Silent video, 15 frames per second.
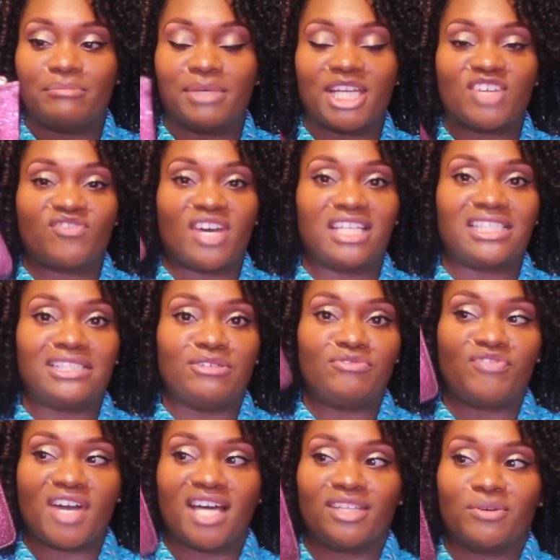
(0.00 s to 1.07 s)
But if I do
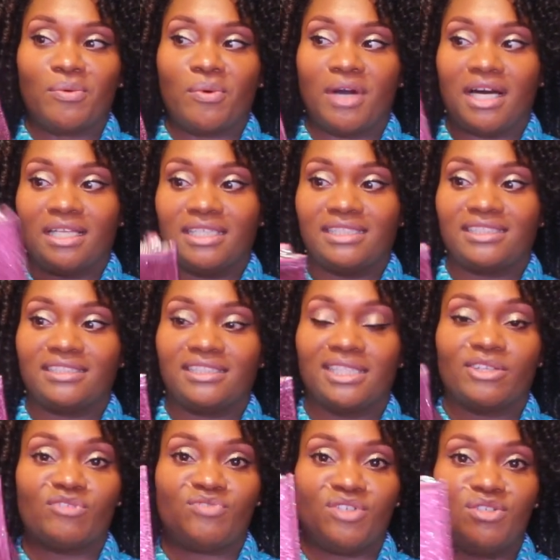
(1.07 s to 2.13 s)
find the wallet in
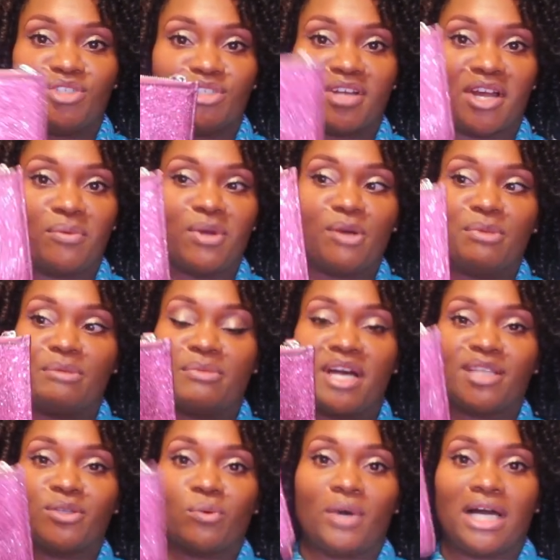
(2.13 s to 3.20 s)
the future, I will be
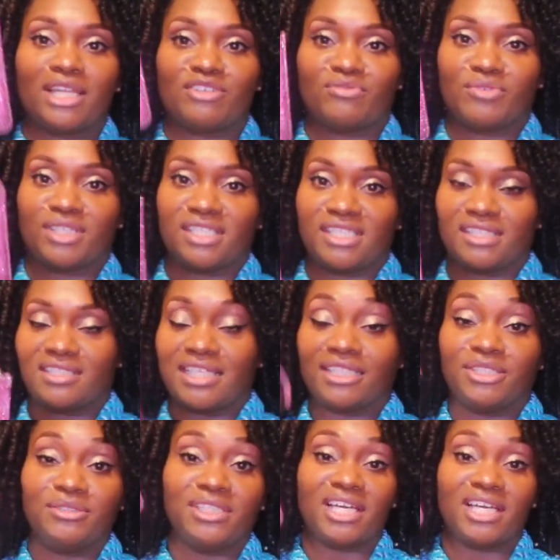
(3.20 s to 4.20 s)
buying the wallet for this because I do